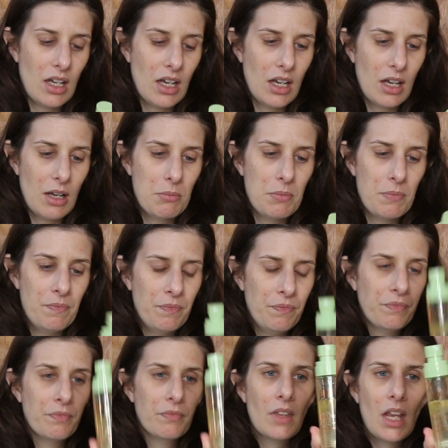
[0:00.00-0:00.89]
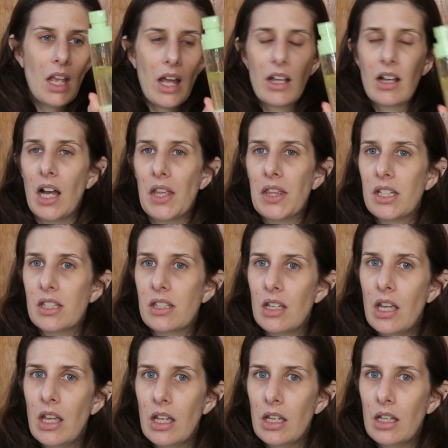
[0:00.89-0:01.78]
I got this
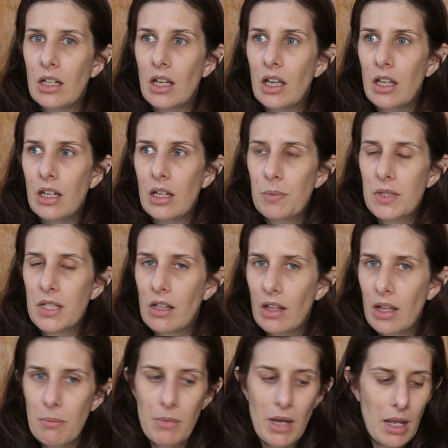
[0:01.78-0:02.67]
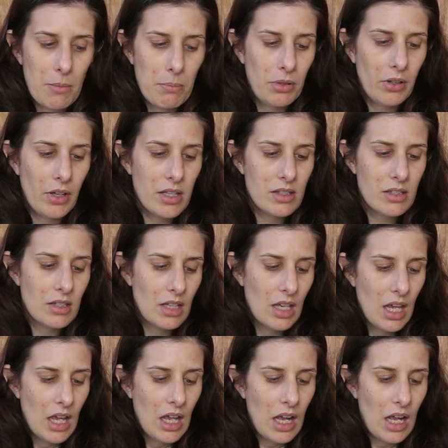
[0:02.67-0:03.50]
in an Ipsy Glam Bag Plus.